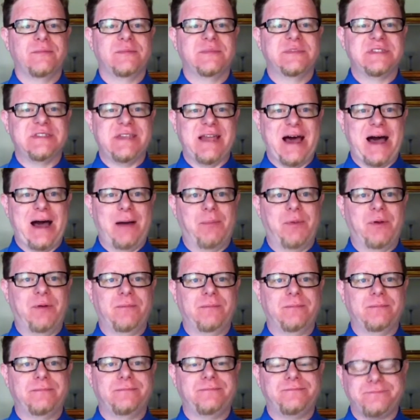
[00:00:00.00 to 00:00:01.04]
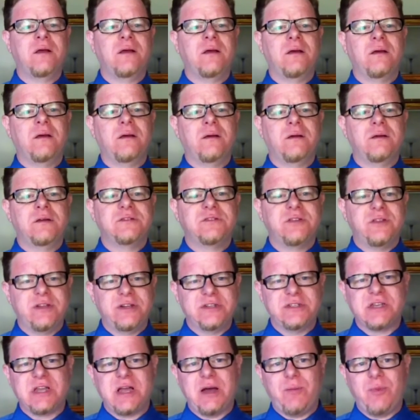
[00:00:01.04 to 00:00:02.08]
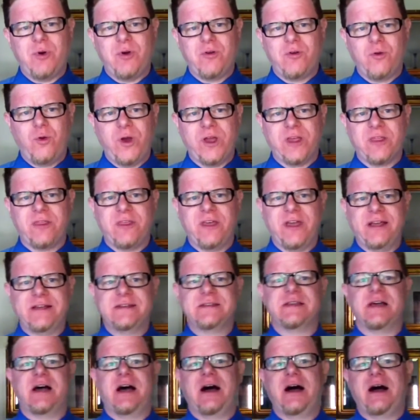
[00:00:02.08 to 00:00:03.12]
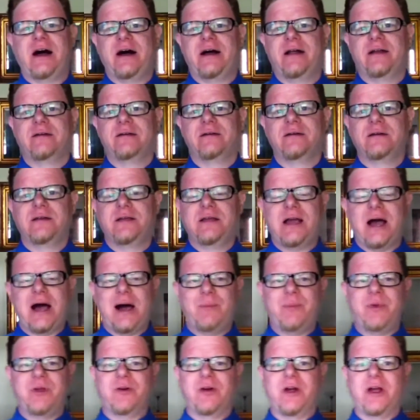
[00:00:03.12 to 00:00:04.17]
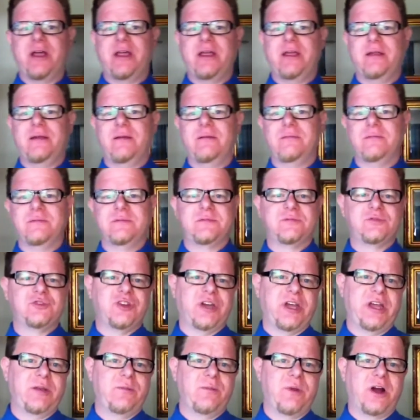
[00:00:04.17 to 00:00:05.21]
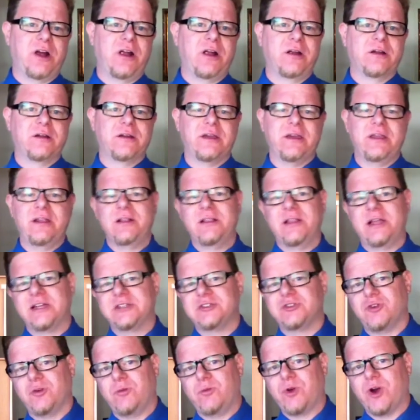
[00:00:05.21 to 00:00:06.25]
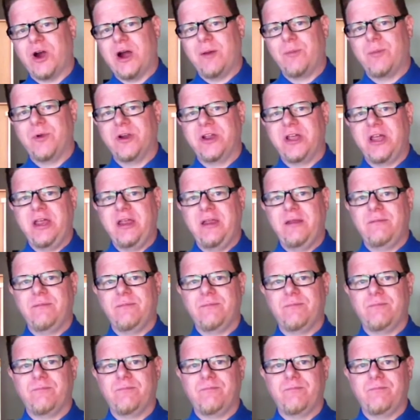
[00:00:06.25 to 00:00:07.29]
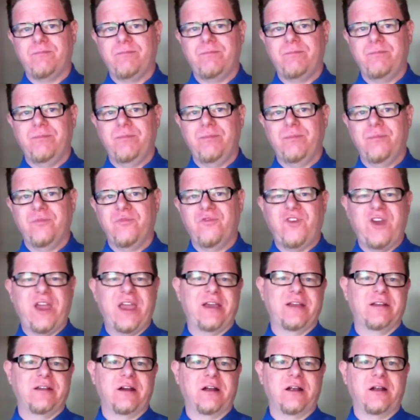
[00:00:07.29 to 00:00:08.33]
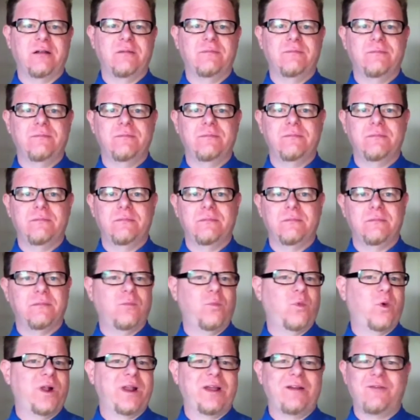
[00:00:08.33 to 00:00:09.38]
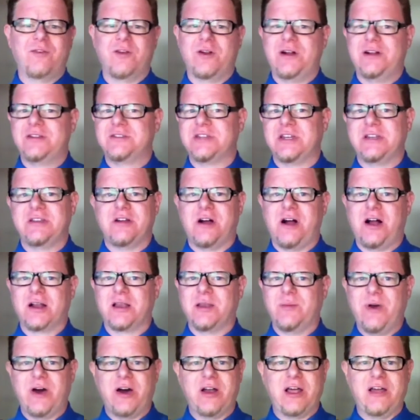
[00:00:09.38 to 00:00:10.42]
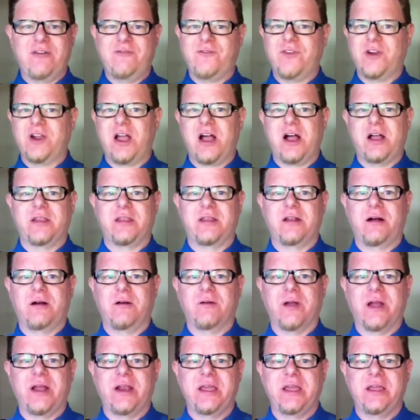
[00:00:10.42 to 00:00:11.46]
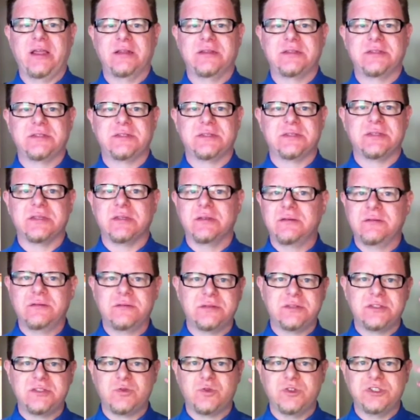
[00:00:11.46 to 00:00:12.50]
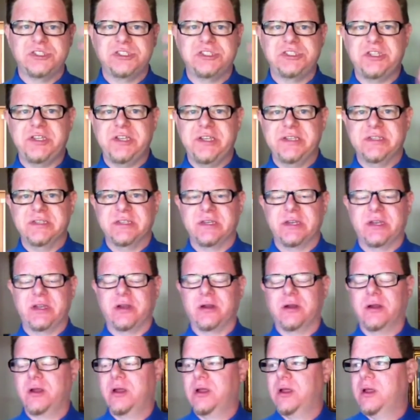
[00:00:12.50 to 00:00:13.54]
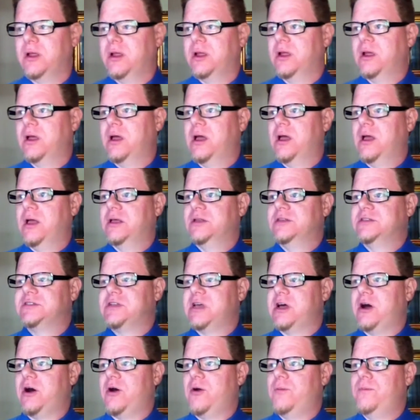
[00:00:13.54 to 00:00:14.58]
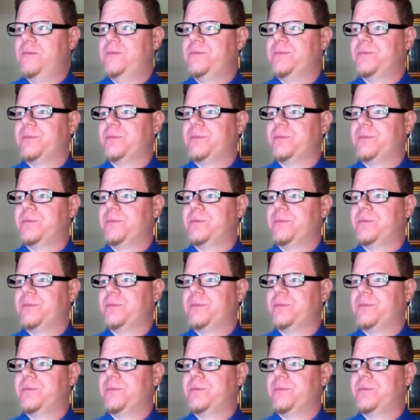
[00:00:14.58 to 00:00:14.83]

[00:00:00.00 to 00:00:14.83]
Stop. So there's a couple quick things on copyright, trademark, intellectual property, fan art, whatever else I talked about. I've forgotten it already. It's a Swiss cheese in here. So